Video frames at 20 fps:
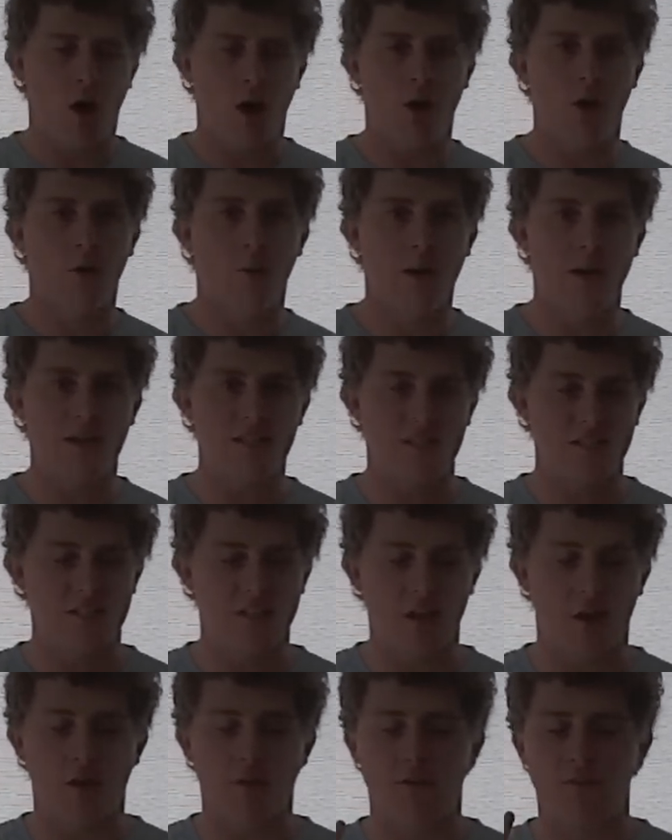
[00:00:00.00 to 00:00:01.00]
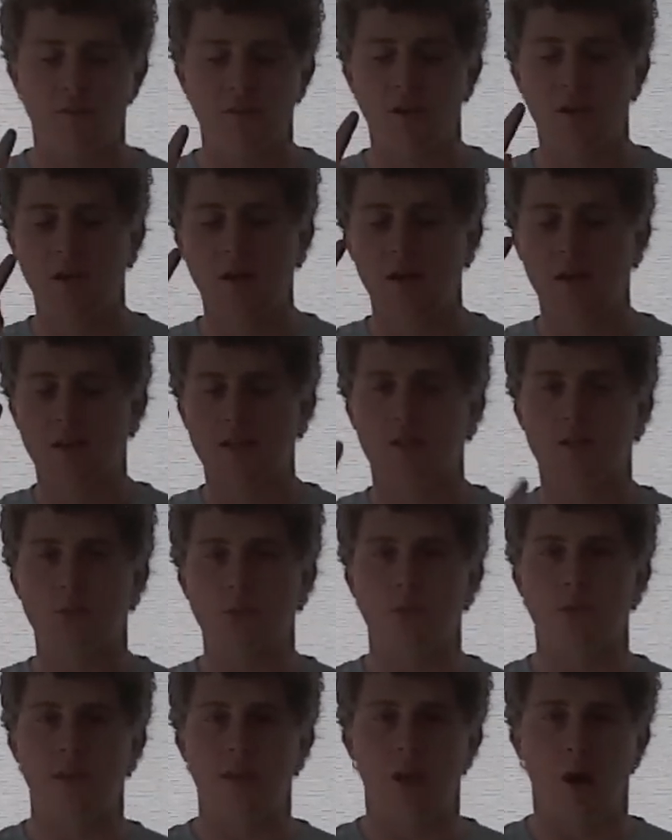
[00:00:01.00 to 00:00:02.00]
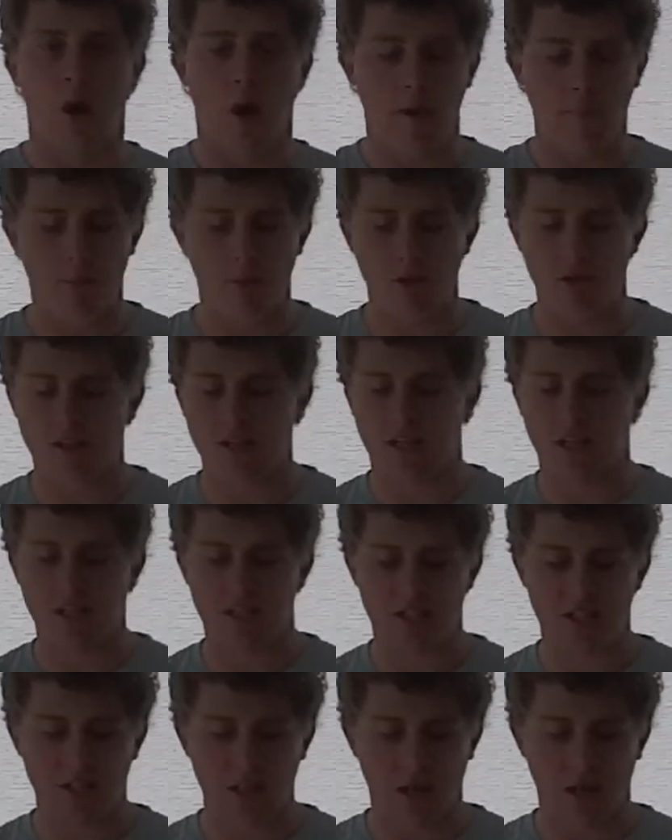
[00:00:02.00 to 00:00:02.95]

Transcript: iOS stuff, to the iPod Touch